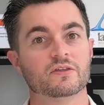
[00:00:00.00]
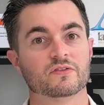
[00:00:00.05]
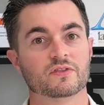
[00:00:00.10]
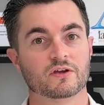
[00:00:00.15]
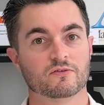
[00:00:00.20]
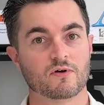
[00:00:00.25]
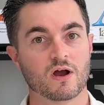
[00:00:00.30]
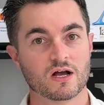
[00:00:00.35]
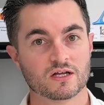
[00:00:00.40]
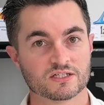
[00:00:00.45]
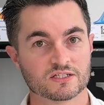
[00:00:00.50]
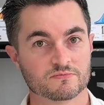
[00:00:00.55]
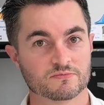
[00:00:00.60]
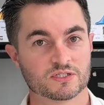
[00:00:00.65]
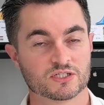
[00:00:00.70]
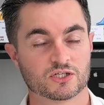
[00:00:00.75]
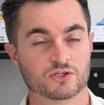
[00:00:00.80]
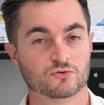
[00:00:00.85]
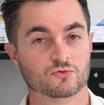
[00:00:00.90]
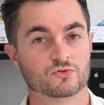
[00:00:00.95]
There are some
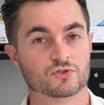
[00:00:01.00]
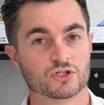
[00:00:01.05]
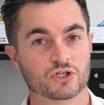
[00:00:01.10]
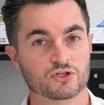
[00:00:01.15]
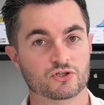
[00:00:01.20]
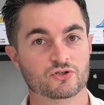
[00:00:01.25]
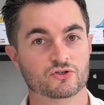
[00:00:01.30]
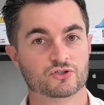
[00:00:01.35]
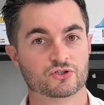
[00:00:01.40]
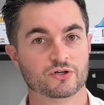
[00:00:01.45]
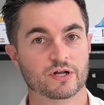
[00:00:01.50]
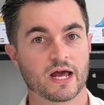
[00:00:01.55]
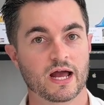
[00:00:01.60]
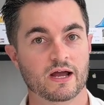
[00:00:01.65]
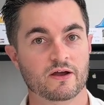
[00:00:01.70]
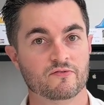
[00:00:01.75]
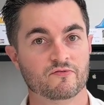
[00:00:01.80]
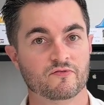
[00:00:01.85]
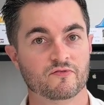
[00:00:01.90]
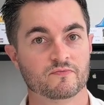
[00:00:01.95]
skills that you should
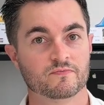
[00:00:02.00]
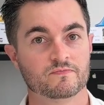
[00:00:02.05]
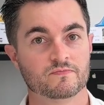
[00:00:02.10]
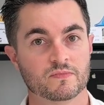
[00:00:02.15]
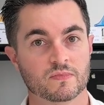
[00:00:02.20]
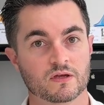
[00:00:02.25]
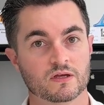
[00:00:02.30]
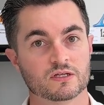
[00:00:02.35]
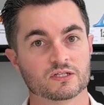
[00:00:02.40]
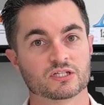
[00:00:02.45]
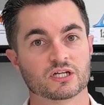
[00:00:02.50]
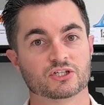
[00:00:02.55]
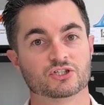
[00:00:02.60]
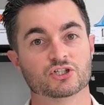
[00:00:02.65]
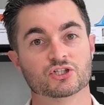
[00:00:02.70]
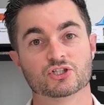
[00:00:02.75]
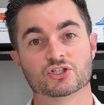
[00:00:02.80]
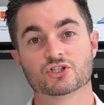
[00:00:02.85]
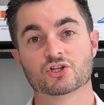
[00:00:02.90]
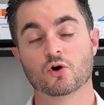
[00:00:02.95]
have, such
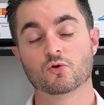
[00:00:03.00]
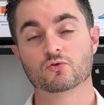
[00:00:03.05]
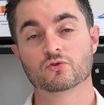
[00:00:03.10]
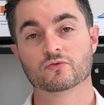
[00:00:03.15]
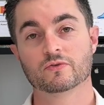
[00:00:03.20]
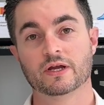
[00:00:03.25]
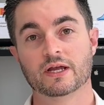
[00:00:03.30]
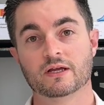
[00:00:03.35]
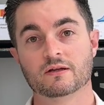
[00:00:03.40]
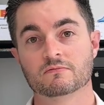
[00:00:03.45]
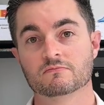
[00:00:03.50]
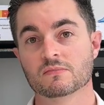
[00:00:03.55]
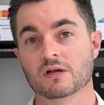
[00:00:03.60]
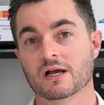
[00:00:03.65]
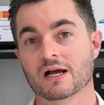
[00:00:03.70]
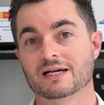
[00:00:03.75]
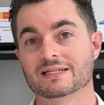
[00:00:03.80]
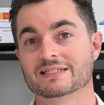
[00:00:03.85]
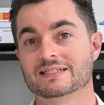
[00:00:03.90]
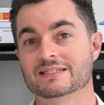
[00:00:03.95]
as soldering,
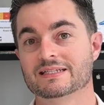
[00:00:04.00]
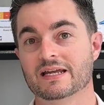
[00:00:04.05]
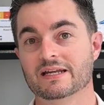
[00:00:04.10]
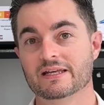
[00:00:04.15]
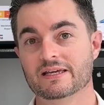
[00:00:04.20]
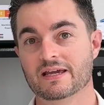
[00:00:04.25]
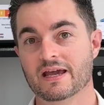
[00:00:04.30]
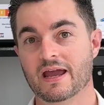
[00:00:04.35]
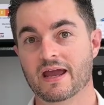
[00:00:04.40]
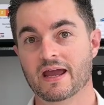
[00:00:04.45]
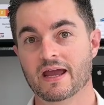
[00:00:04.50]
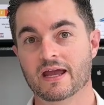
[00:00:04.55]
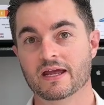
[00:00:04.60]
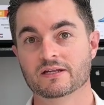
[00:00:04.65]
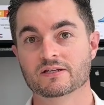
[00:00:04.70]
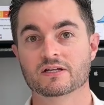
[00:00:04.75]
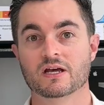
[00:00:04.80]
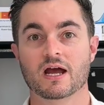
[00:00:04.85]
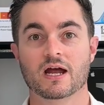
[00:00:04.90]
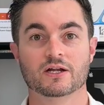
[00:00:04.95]
a steady
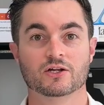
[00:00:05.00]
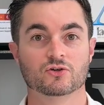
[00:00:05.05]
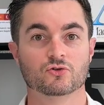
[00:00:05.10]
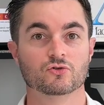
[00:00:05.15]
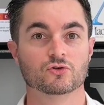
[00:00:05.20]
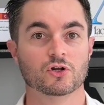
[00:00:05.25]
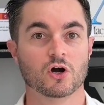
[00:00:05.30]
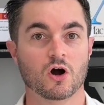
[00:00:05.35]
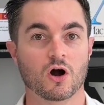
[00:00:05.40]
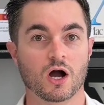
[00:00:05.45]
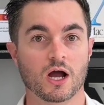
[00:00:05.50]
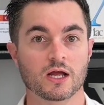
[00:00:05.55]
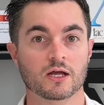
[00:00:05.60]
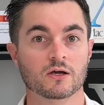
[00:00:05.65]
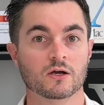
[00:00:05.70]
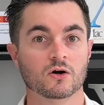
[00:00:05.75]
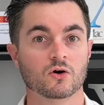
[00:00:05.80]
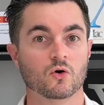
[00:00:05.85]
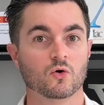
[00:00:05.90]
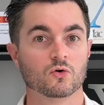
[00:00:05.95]
hand and a good eye,
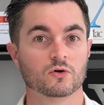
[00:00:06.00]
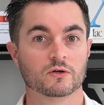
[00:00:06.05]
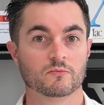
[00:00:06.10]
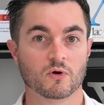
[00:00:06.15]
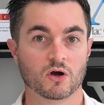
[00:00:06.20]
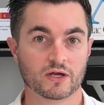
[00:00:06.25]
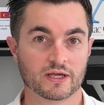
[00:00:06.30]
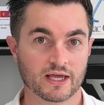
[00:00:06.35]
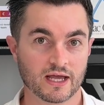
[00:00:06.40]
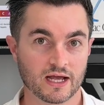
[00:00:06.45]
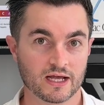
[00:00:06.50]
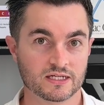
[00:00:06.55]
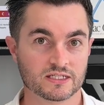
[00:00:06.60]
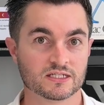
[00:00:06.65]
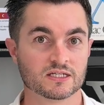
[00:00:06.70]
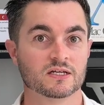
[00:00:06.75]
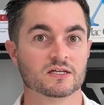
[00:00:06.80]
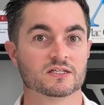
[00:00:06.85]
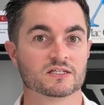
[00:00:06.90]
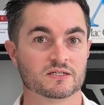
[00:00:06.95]
or in my
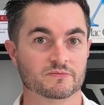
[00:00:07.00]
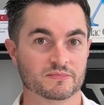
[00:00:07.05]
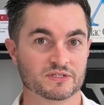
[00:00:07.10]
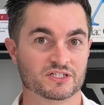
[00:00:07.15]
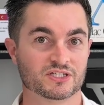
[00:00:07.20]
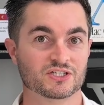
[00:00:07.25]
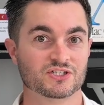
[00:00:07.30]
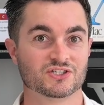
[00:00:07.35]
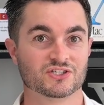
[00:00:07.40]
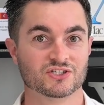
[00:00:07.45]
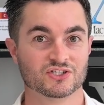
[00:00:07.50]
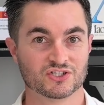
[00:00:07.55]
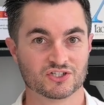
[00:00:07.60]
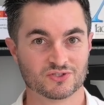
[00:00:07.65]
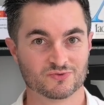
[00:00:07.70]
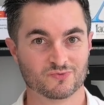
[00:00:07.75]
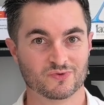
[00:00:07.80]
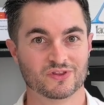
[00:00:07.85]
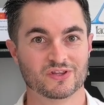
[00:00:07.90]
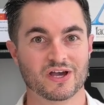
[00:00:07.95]
case, some
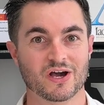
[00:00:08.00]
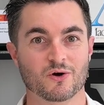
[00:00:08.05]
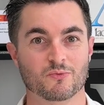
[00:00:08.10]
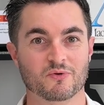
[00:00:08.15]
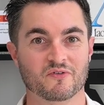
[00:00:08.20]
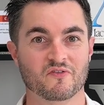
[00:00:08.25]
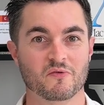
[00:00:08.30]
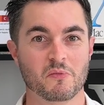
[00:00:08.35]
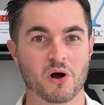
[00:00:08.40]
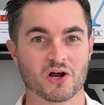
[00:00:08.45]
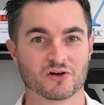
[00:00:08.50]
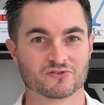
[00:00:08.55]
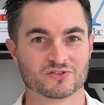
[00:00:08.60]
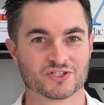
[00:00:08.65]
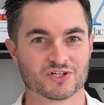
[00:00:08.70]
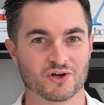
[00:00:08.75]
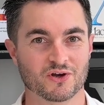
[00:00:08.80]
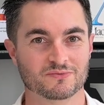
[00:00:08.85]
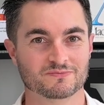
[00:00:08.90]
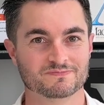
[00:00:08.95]
assistance with the help of a
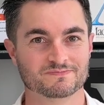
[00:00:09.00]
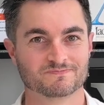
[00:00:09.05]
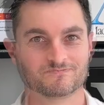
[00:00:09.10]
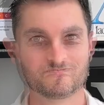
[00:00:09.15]
microscope.